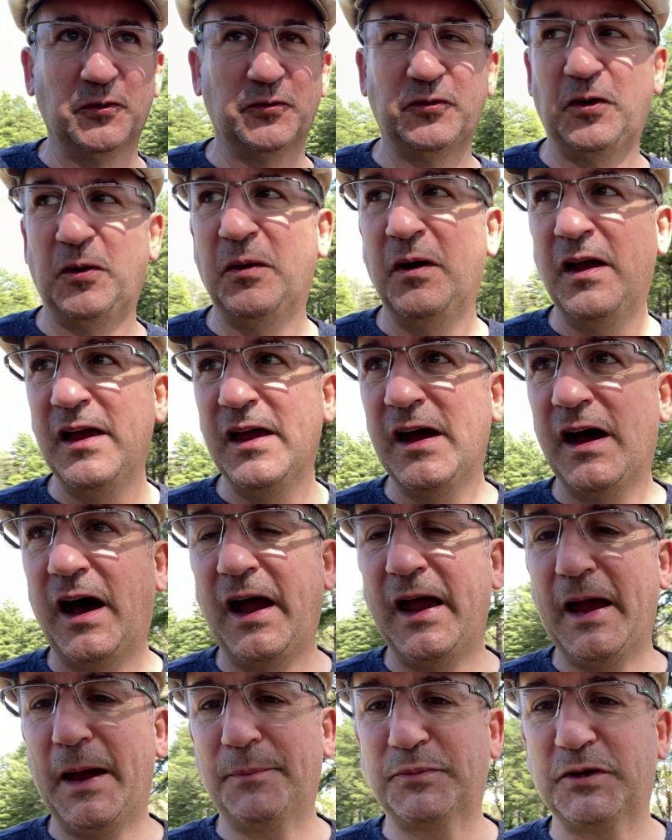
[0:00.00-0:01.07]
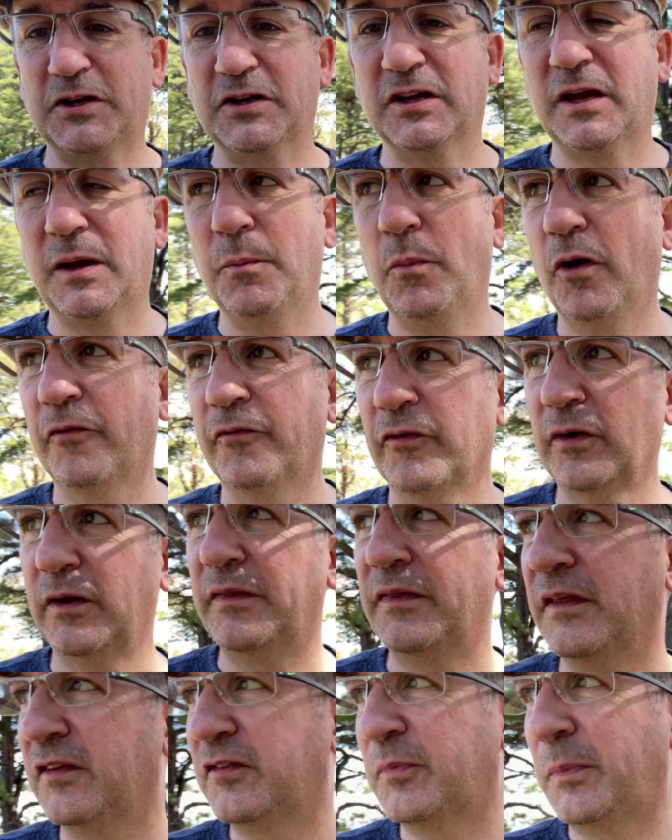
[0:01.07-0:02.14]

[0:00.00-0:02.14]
So I opted to come over in this